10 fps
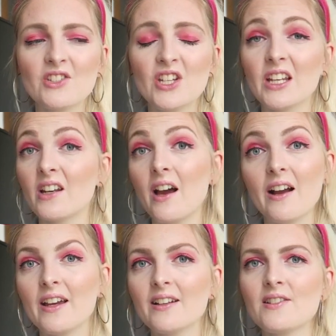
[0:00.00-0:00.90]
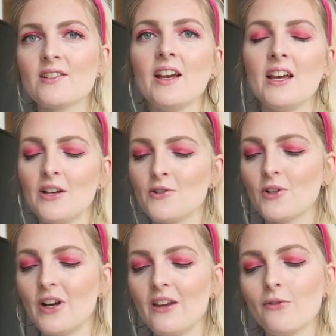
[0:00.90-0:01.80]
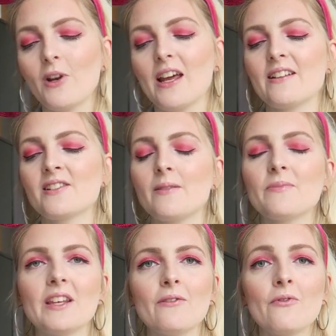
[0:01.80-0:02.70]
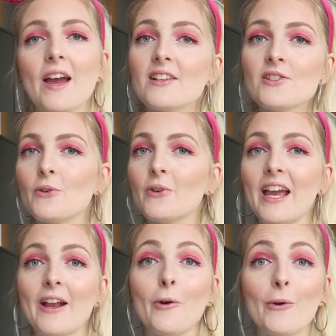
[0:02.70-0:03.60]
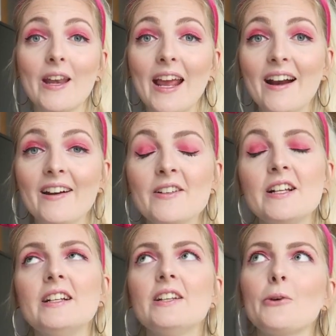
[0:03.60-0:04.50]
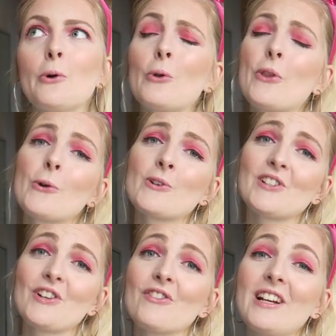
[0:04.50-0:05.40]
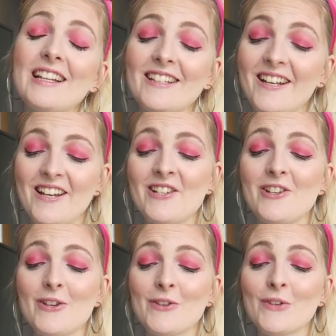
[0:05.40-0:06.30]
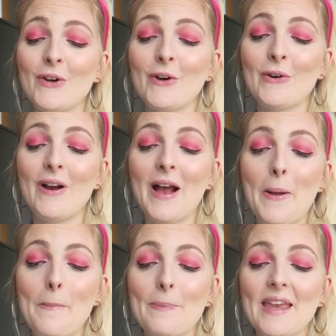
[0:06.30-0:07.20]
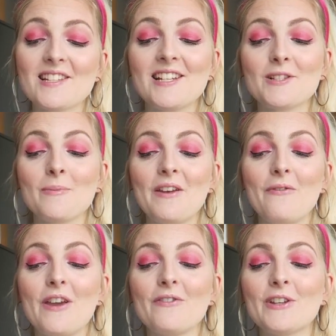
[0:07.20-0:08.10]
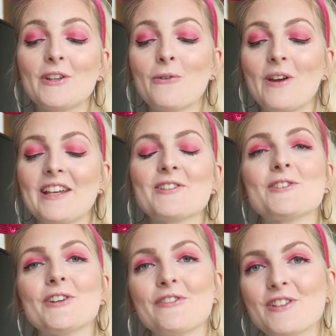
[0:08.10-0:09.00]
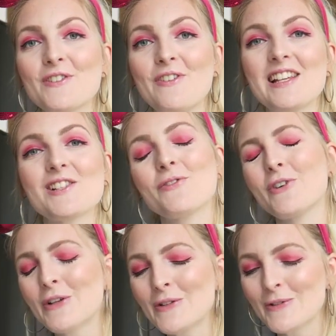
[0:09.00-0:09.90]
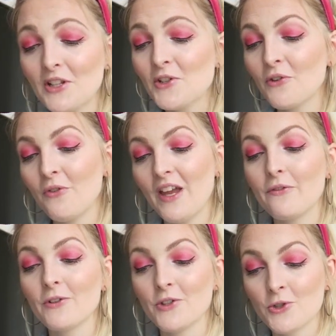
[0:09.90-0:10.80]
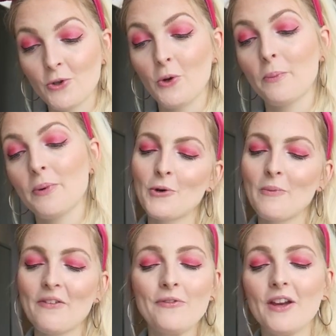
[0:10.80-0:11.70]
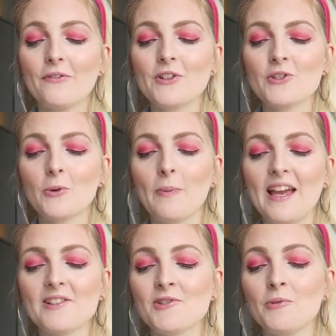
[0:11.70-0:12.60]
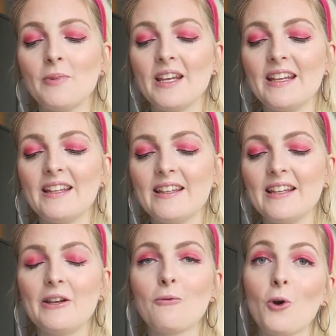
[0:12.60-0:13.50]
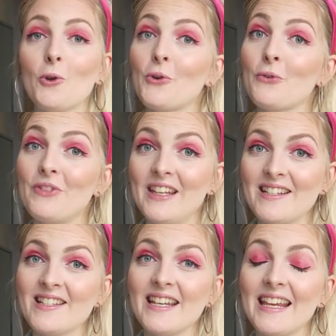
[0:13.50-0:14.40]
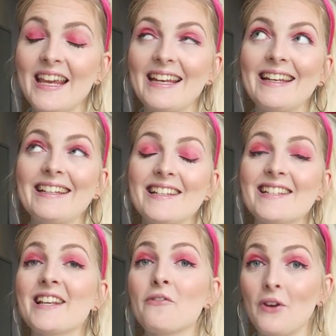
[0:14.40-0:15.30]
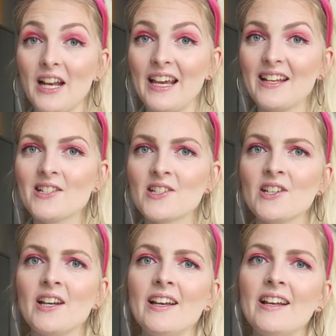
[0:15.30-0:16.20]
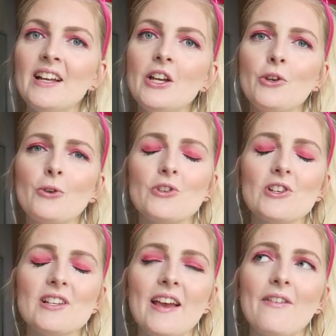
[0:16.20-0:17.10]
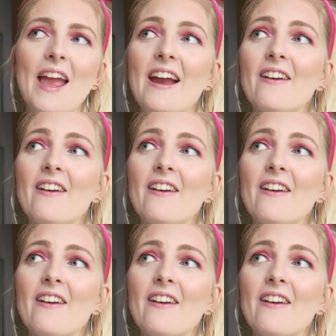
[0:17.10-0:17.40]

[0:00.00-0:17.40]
chicken nuggets. So if you like something fast, you can go there. The hot dogs are really delicious. So yes, that's my favorite quick service fast food. What's your favorite shop? So my favorite shop has to be the World of Disney in the Disney Village. You just have